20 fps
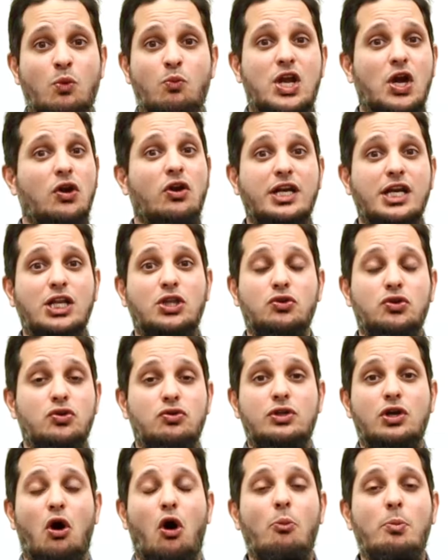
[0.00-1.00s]
We're going to need to
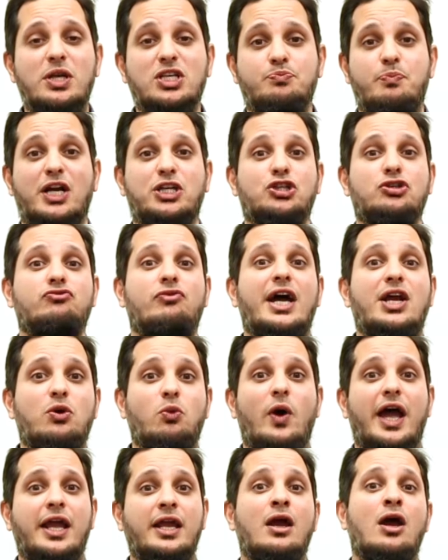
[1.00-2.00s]
do the home inspection right
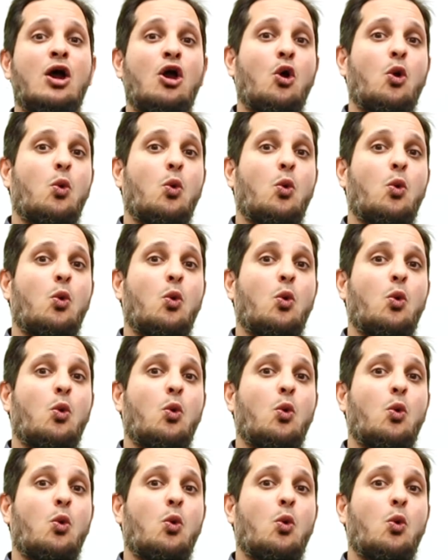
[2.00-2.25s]
away.